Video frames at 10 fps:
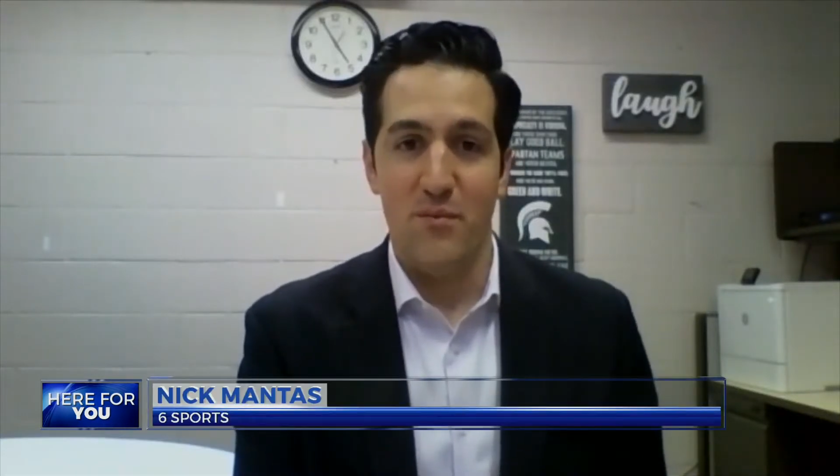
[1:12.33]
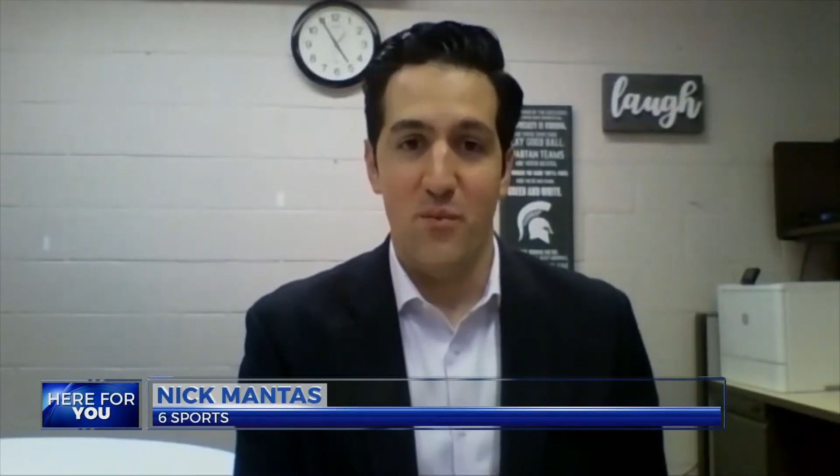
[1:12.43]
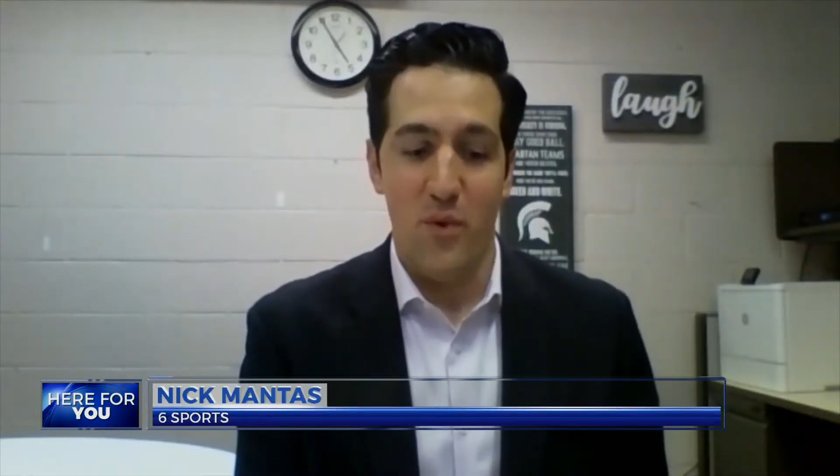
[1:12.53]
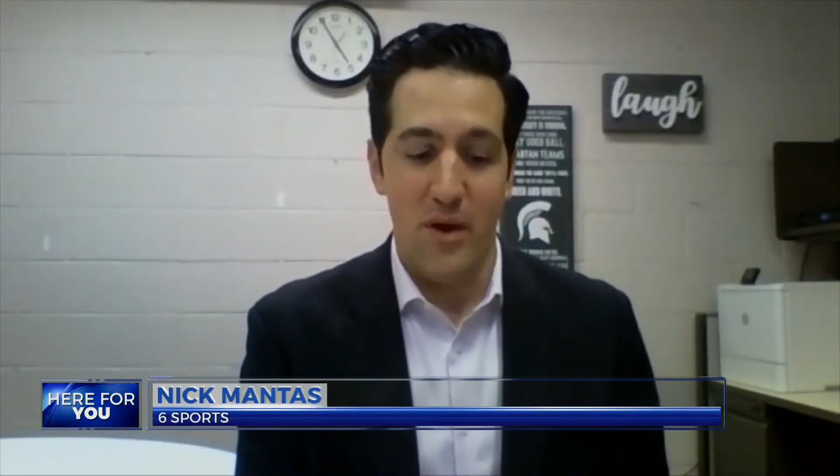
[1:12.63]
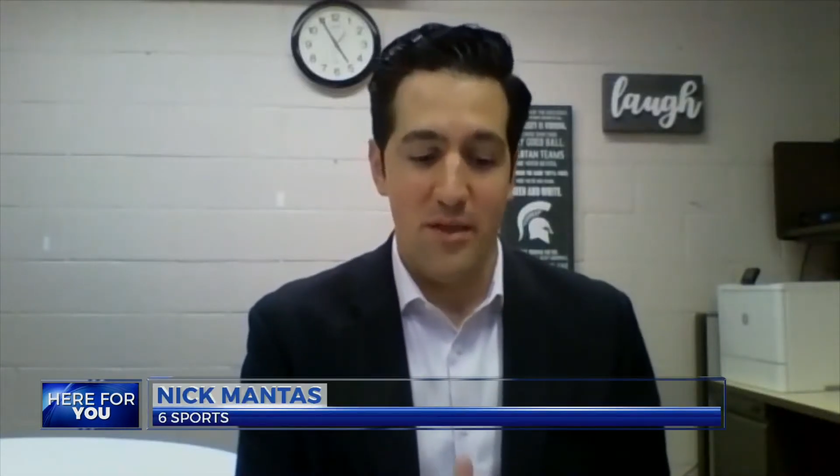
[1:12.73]

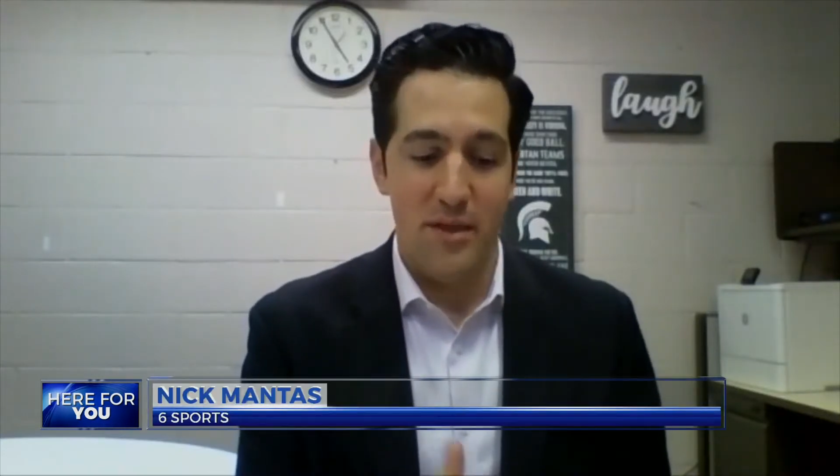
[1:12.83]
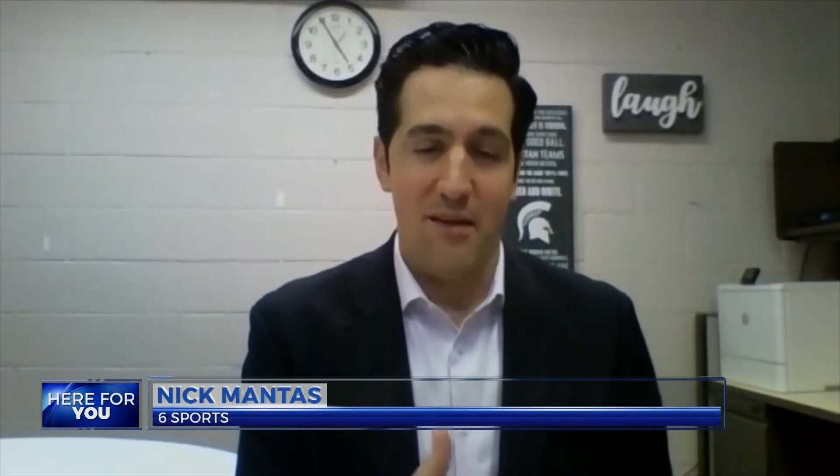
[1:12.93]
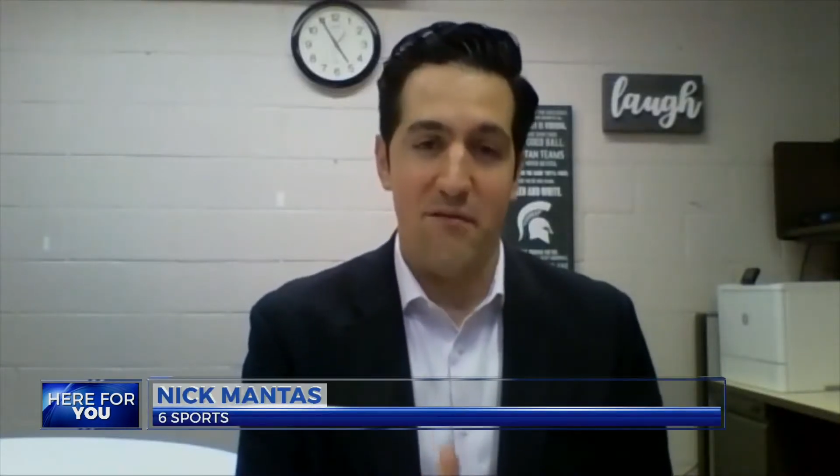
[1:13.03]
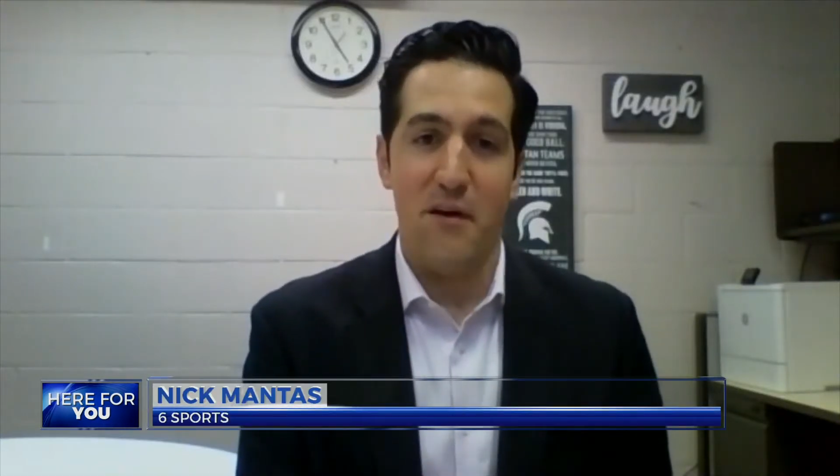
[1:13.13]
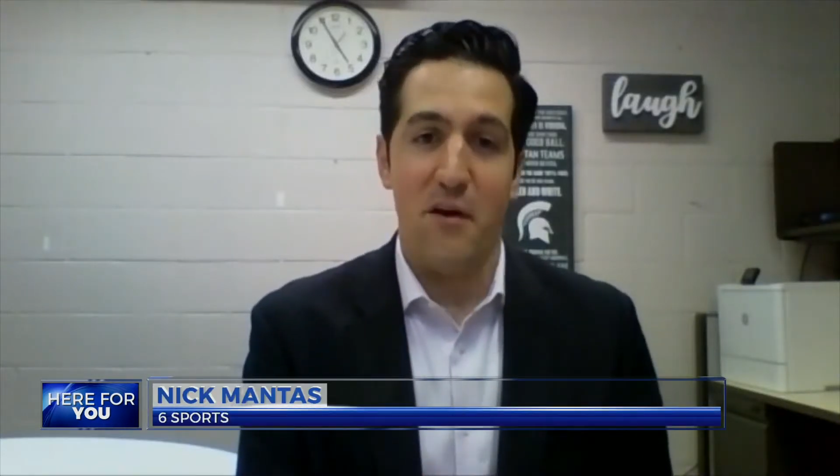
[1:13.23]
with
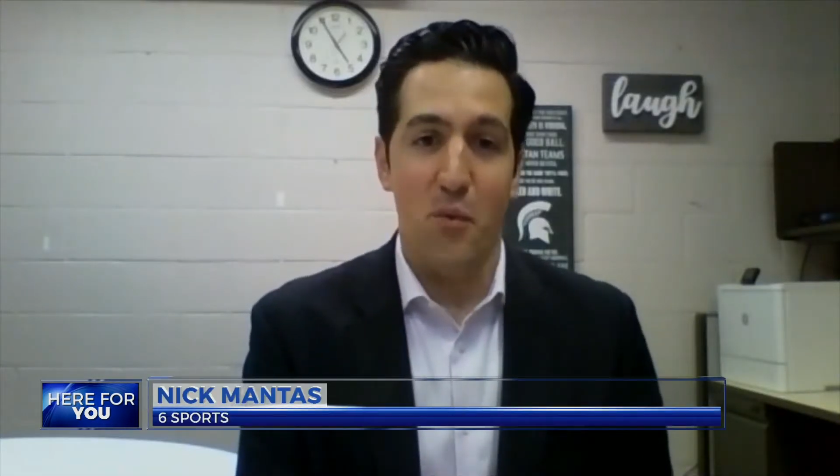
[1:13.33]
a fellow